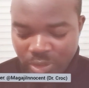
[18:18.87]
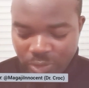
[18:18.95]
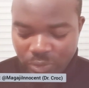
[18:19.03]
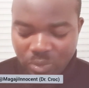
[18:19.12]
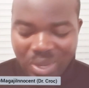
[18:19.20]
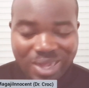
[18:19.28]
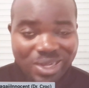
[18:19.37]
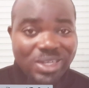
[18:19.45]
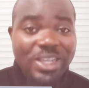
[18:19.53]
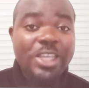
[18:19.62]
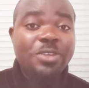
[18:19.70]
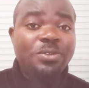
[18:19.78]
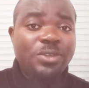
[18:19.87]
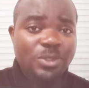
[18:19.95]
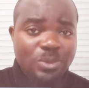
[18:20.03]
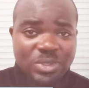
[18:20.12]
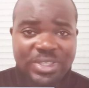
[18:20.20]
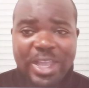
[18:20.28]
You know, and then they
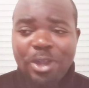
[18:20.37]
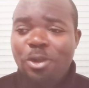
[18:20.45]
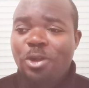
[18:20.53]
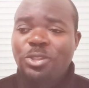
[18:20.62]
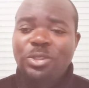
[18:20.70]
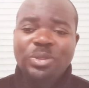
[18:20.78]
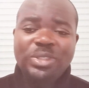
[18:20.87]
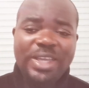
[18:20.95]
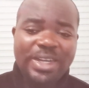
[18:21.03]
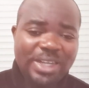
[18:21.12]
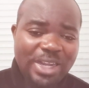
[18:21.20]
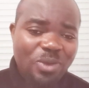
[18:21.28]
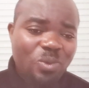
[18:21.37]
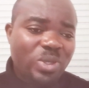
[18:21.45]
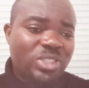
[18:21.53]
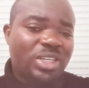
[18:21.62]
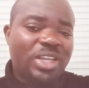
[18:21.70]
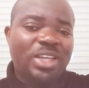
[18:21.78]
infuse their culture, their
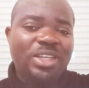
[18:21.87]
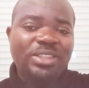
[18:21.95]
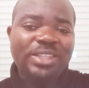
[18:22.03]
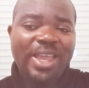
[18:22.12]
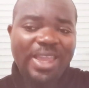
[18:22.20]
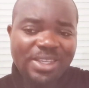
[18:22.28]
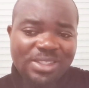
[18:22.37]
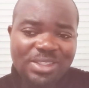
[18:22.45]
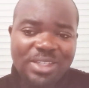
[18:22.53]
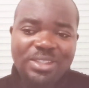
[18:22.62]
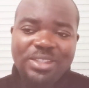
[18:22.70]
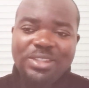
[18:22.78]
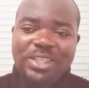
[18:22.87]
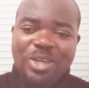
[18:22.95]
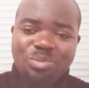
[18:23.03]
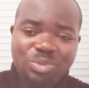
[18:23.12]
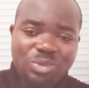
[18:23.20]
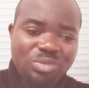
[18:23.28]
language, their aesthetics,
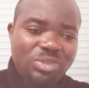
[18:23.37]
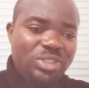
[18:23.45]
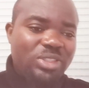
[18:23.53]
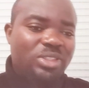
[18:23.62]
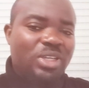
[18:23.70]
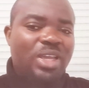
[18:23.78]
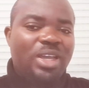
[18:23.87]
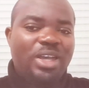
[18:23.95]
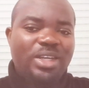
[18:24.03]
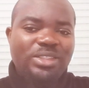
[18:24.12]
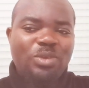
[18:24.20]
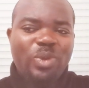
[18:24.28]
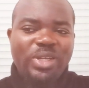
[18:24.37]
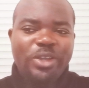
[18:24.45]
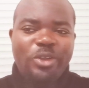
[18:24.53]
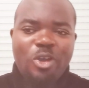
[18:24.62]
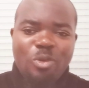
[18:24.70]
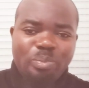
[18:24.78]
their beauty, the way
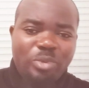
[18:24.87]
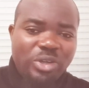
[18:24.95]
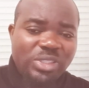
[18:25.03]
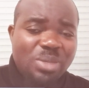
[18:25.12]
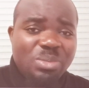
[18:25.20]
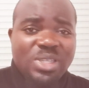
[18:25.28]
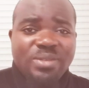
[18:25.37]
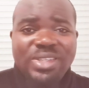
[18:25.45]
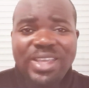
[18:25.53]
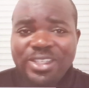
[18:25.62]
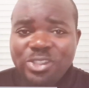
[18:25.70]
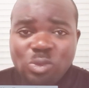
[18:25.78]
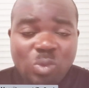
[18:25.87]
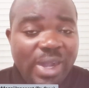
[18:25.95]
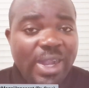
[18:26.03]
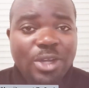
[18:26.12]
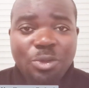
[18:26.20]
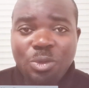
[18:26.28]
they comport themselves, their
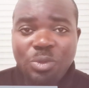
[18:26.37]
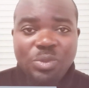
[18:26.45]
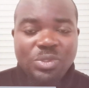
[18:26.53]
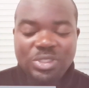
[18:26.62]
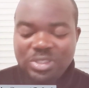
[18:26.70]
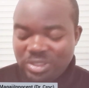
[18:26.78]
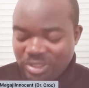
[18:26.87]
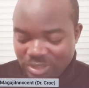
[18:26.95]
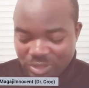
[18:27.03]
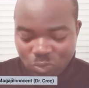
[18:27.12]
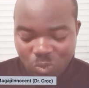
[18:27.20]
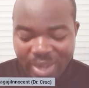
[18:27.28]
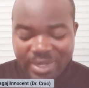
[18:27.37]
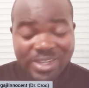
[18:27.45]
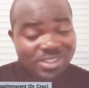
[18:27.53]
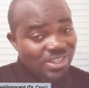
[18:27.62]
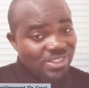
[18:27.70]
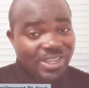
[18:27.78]
swag, and all those things. This is why
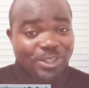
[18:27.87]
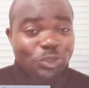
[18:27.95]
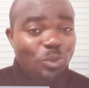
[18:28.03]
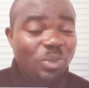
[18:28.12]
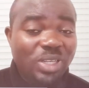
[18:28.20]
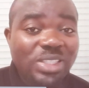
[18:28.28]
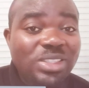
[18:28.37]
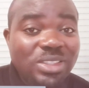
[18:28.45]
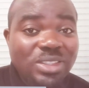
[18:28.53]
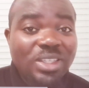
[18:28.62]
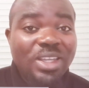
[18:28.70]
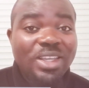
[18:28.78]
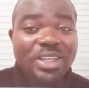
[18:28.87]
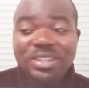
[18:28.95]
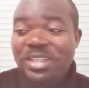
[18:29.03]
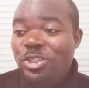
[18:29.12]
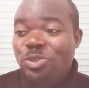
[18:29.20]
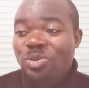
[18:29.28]
Nigerians are dominating.
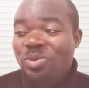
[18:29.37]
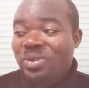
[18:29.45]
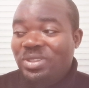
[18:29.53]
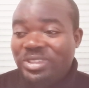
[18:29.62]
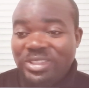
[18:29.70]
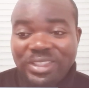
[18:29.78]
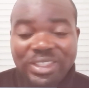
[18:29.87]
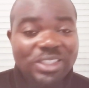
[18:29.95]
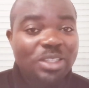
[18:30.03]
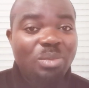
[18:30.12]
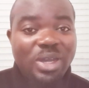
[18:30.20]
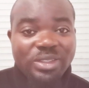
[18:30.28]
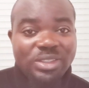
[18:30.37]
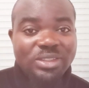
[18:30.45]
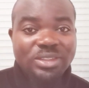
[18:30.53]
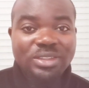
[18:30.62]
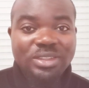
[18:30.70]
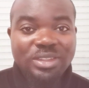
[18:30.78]
There's no secret about it.